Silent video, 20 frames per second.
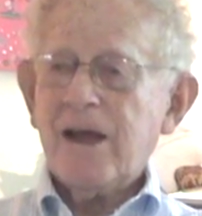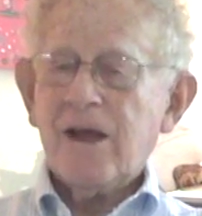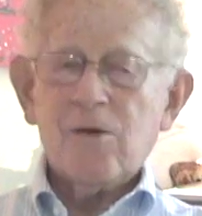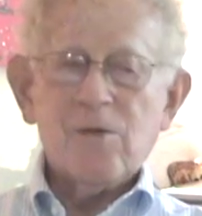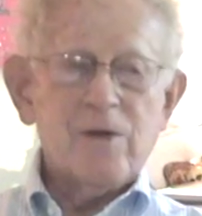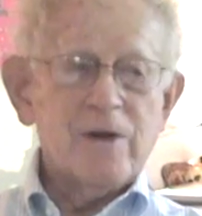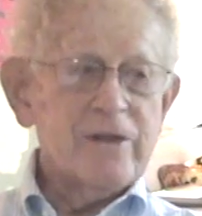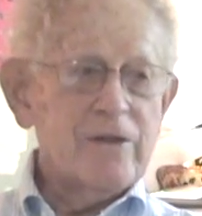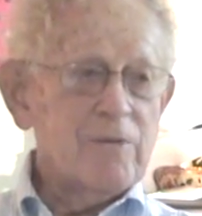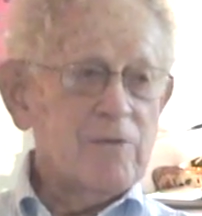
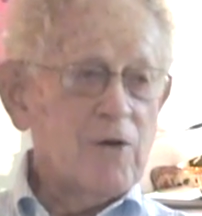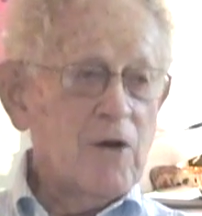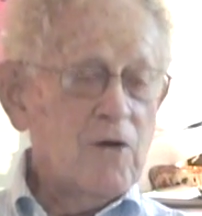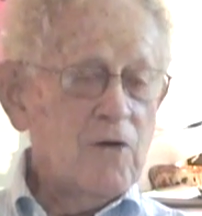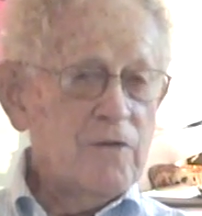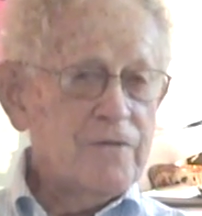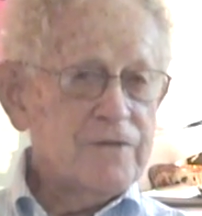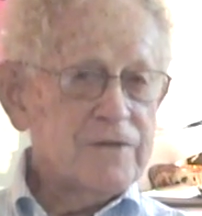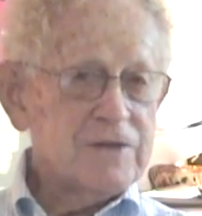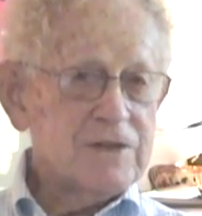were the
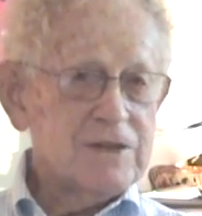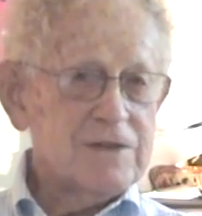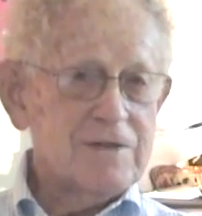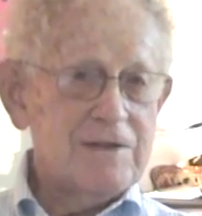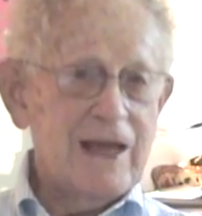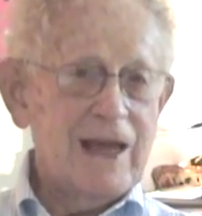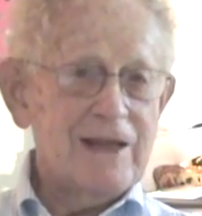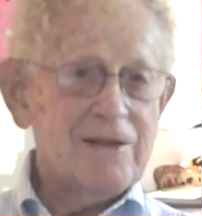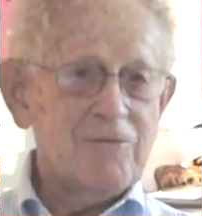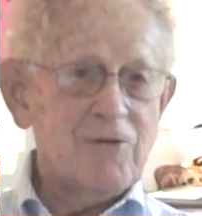Rolfs.
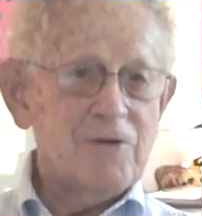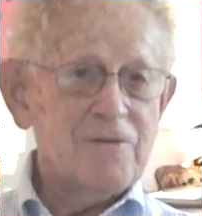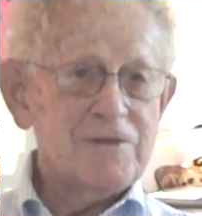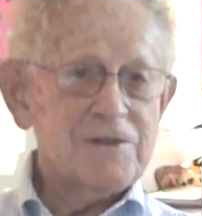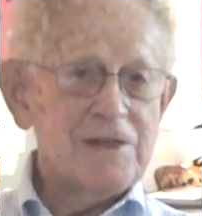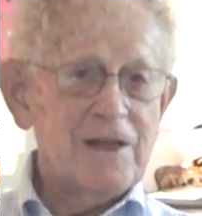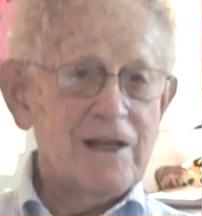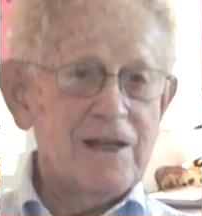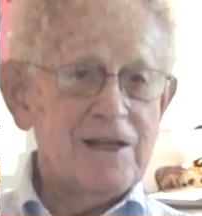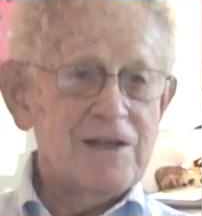They had
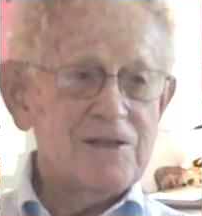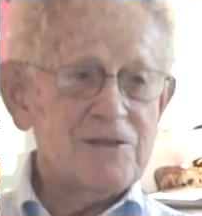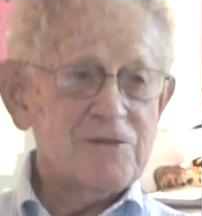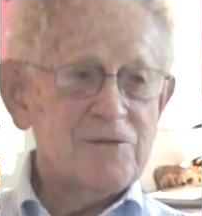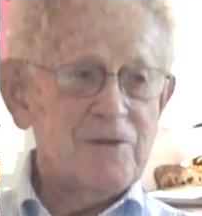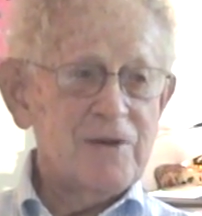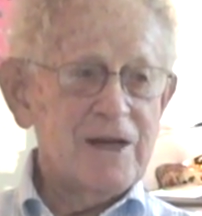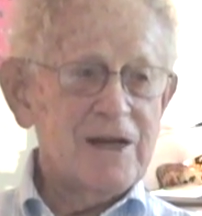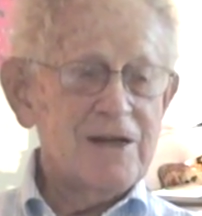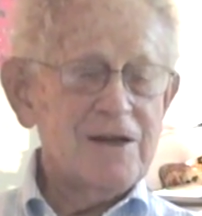Rolfs ladies'
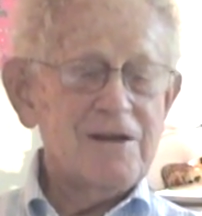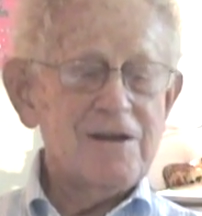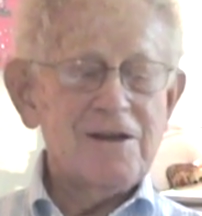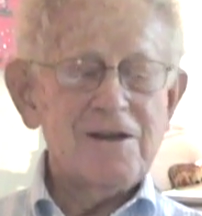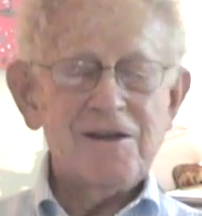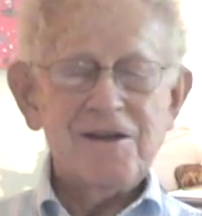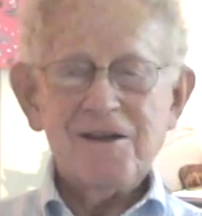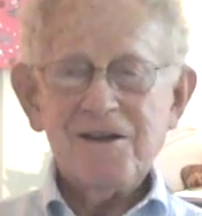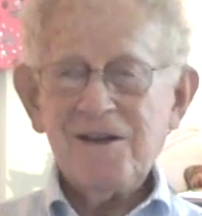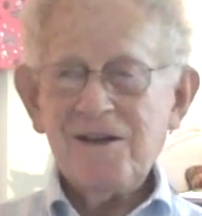wear.
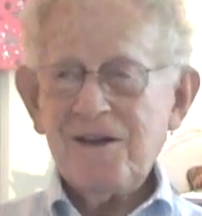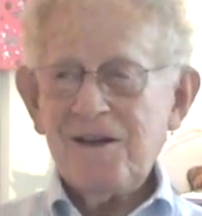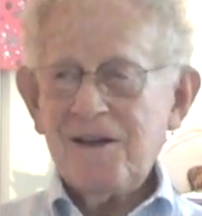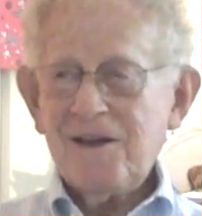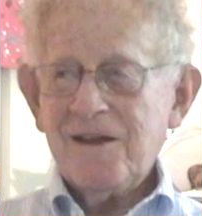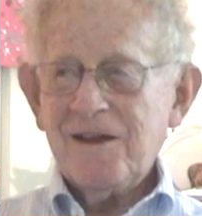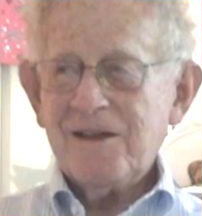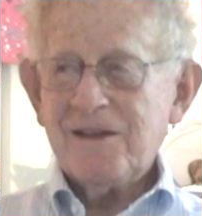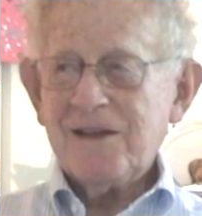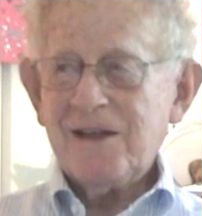
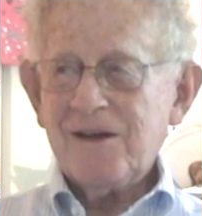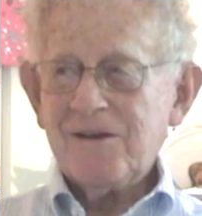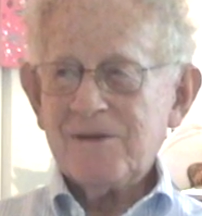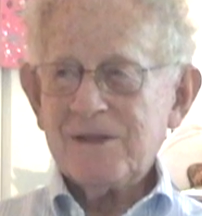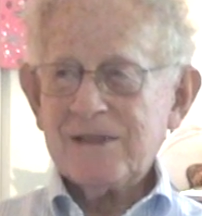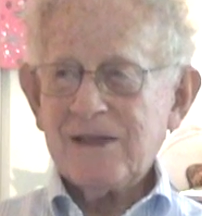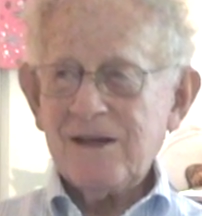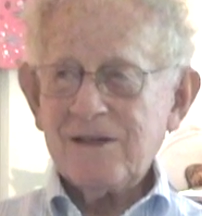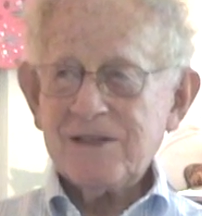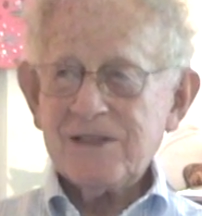There
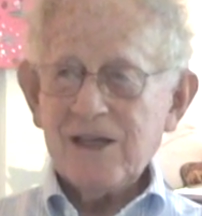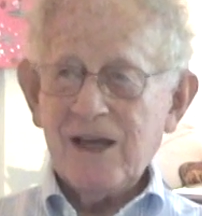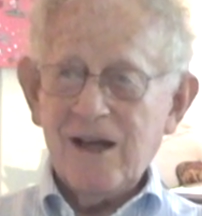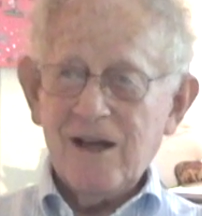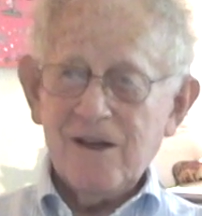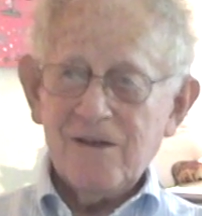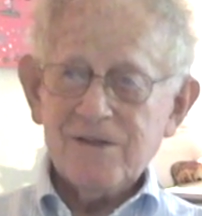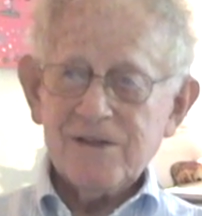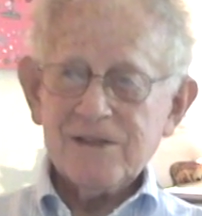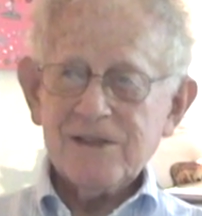was
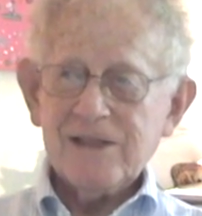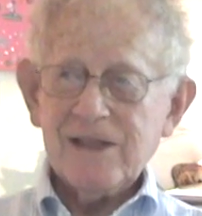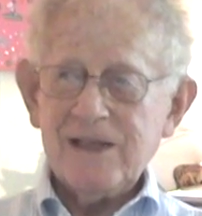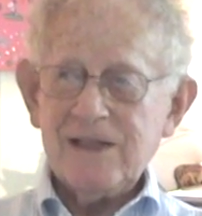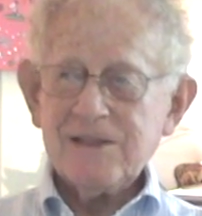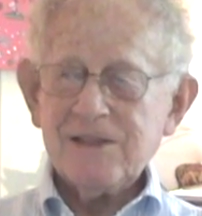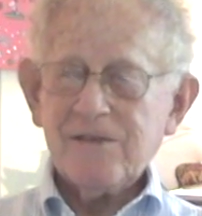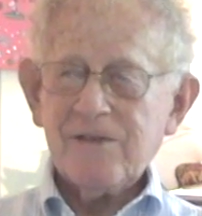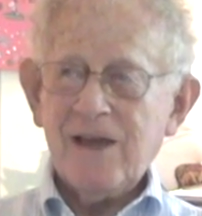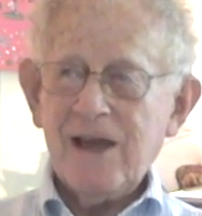ourselves,
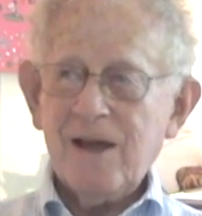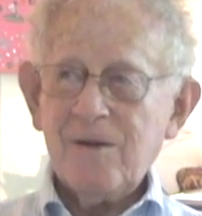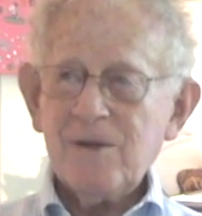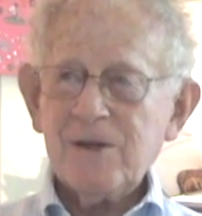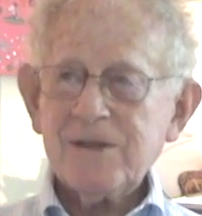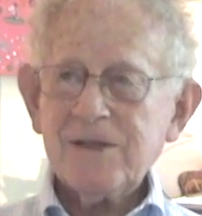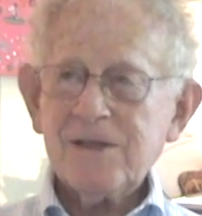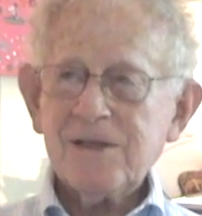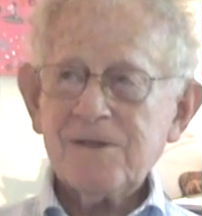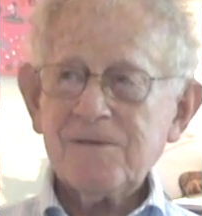Leeds of
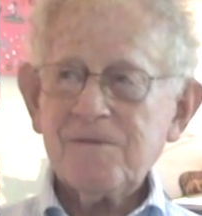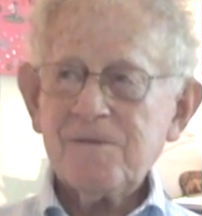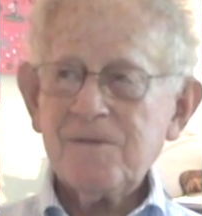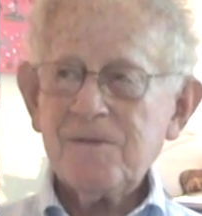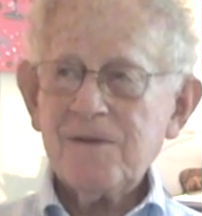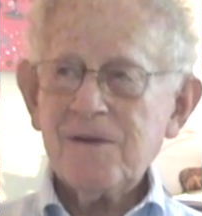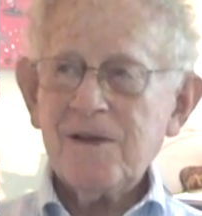Hamilton.